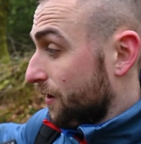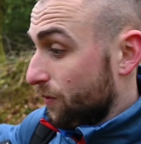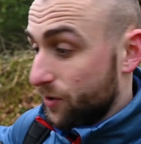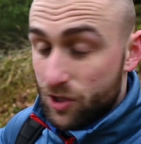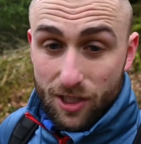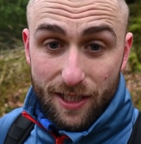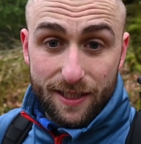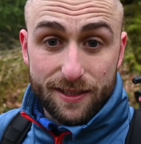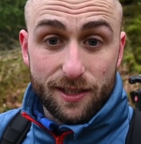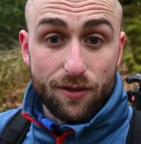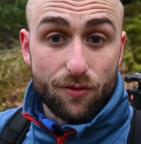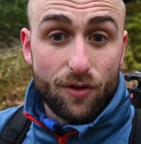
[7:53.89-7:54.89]
which leads
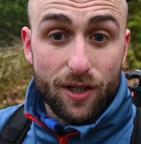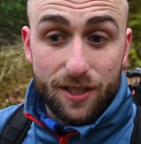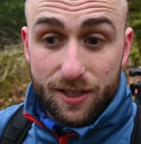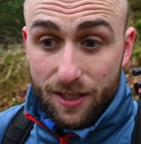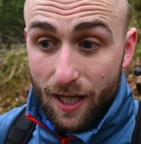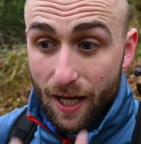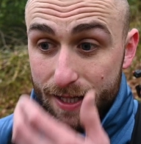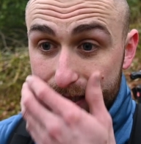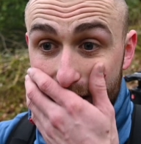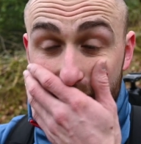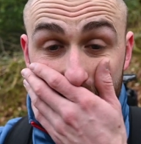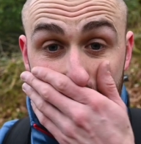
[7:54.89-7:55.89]
to the right and
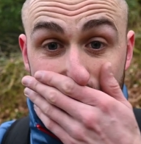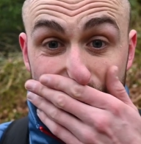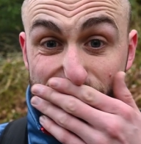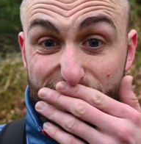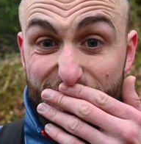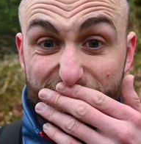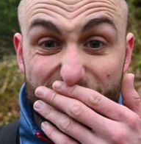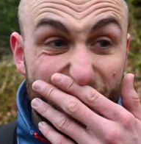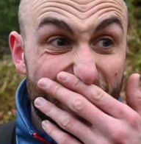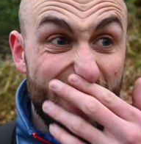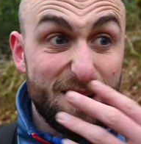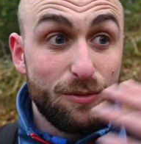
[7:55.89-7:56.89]
down towards the river,
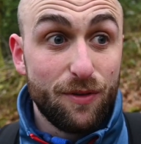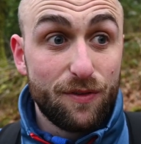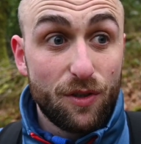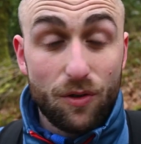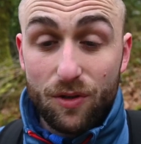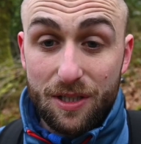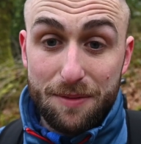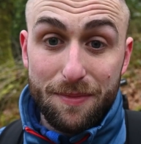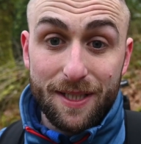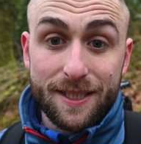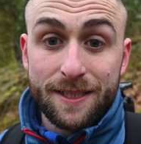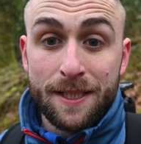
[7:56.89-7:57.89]
and I would have totally
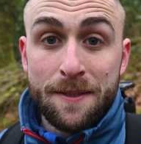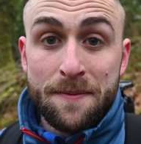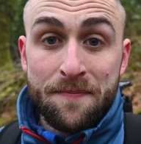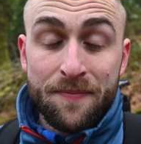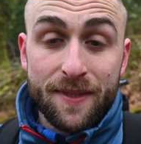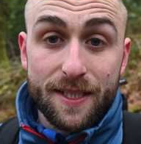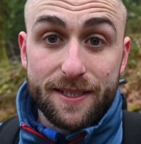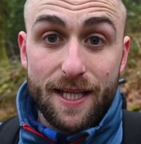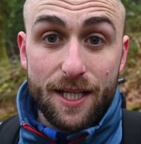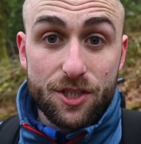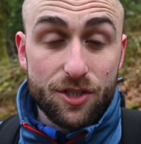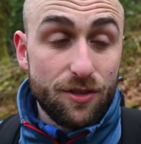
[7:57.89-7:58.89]
missed the
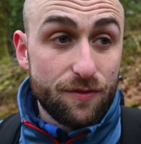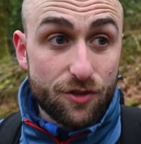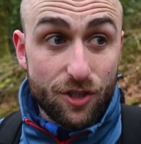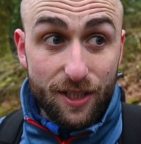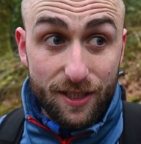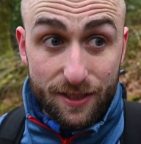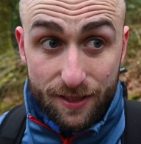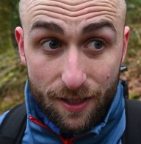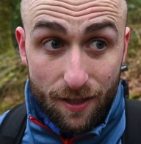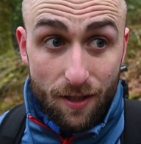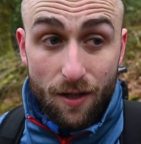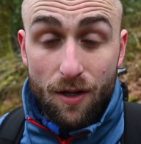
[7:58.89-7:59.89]
section of trees
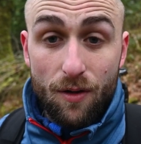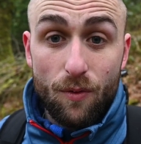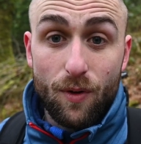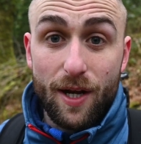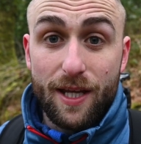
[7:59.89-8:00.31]
where I